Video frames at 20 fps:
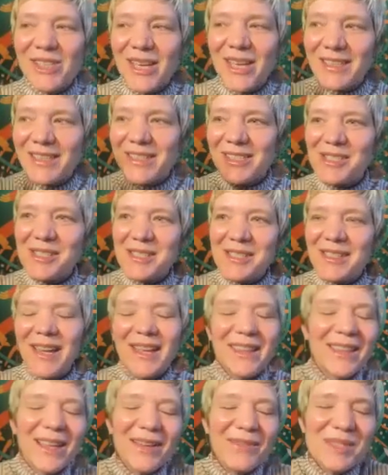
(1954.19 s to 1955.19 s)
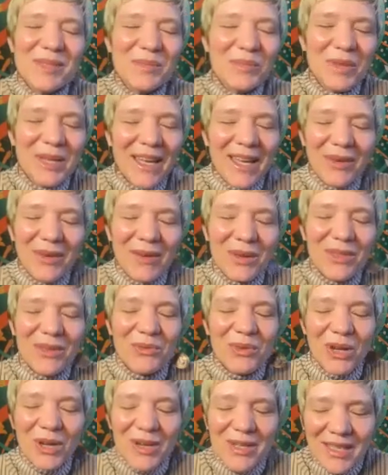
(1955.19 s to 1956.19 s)
I love to play with the
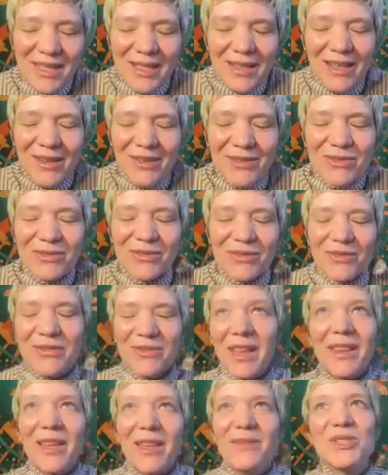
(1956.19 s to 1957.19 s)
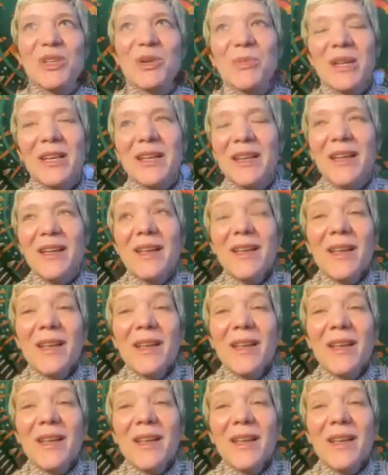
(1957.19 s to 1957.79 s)
words. I love German.